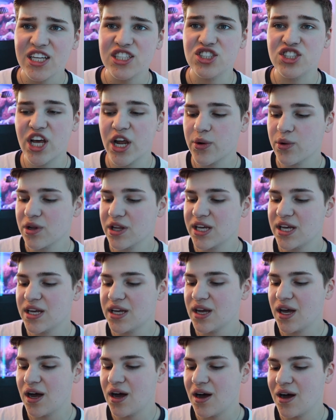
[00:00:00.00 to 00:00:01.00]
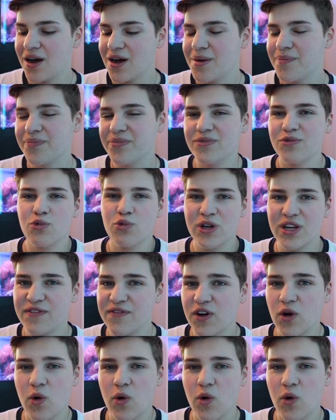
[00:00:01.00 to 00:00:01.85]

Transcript: Generally, um, reef